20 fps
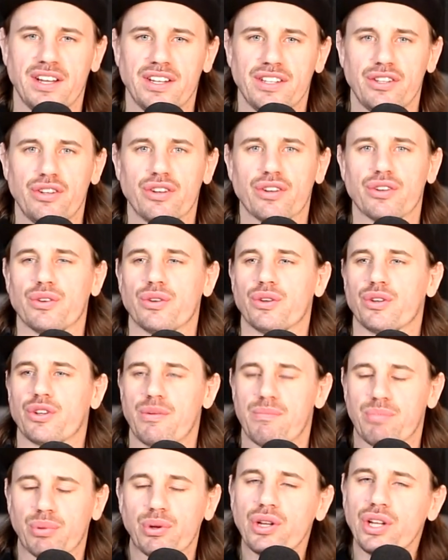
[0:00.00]
you're
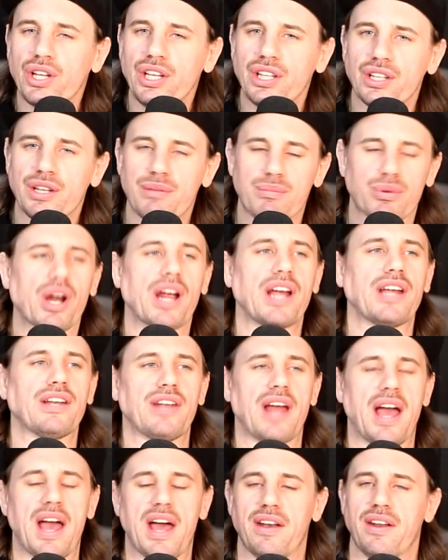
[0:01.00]
completely
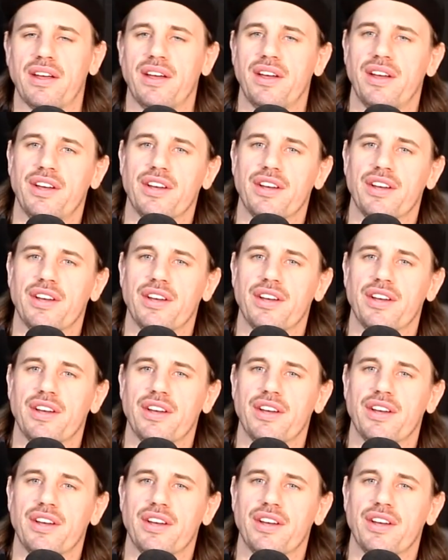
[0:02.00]
brain dead.